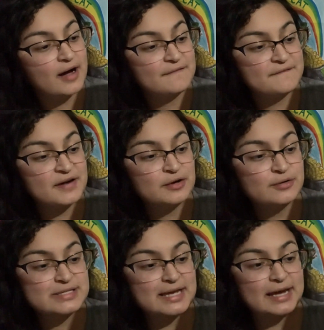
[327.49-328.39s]
A
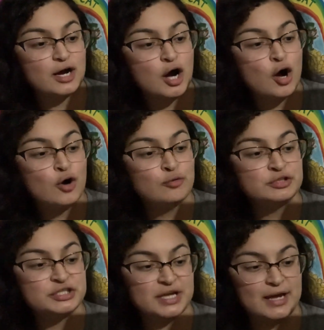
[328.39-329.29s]
funnel is a
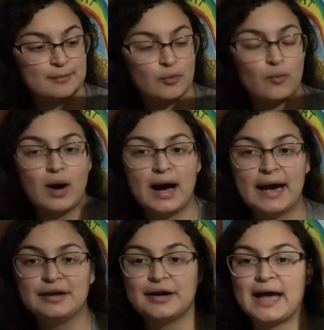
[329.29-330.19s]
cone shape,
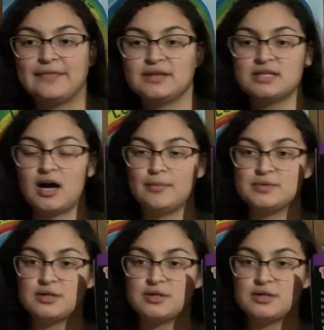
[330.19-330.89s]
wider at the top.